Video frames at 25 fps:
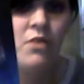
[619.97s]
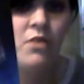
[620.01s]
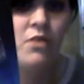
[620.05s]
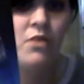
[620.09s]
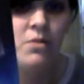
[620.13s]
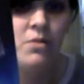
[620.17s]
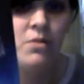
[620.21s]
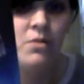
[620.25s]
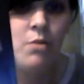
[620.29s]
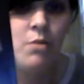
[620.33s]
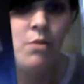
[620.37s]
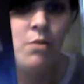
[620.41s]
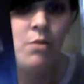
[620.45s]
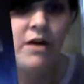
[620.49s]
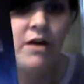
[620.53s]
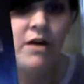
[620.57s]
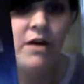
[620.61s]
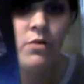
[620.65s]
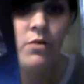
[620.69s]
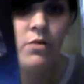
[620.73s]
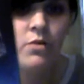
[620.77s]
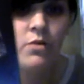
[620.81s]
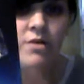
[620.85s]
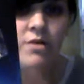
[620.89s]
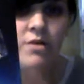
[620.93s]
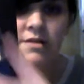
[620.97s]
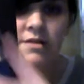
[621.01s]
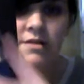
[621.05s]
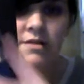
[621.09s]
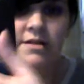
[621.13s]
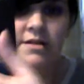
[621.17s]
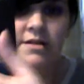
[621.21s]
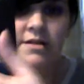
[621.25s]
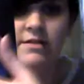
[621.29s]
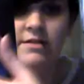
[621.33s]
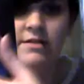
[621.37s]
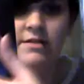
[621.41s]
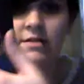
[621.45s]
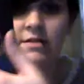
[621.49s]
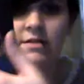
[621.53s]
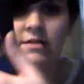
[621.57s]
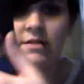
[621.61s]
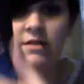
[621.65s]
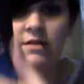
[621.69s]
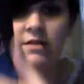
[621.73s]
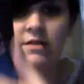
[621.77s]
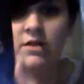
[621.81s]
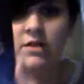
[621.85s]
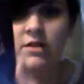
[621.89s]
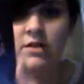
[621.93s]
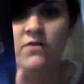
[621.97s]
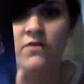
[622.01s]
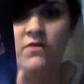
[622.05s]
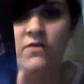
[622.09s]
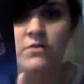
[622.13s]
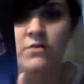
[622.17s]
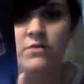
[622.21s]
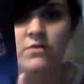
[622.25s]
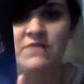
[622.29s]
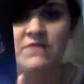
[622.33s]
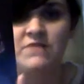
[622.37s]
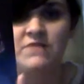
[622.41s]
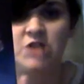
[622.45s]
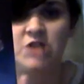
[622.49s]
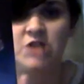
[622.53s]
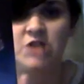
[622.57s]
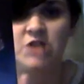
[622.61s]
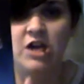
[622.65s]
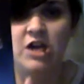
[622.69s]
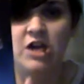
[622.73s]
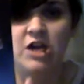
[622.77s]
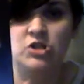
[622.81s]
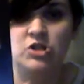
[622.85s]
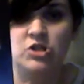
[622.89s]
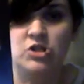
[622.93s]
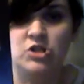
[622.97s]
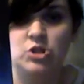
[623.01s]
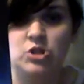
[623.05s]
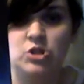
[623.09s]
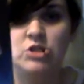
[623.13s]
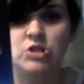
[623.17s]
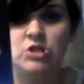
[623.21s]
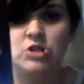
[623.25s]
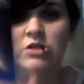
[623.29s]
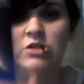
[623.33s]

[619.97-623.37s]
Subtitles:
of the more modern ones because the uniforms have changed.